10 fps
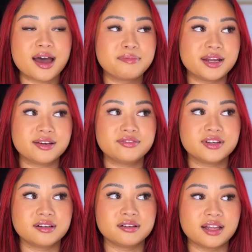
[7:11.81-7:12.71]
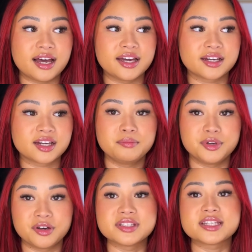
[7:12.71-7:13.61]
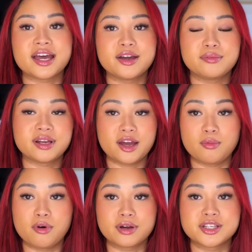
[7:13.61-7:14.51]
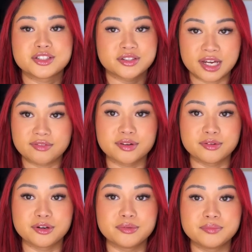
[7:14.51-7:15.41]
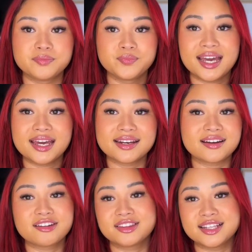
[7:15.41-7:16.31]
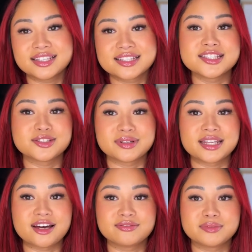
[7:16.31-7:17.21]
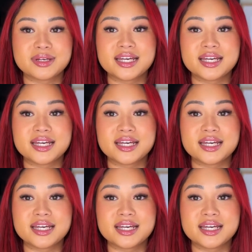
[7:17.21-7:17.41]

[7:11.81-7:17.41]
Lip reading: I better feel like Beyonce when I walk into every room. And I don't think this is doing that for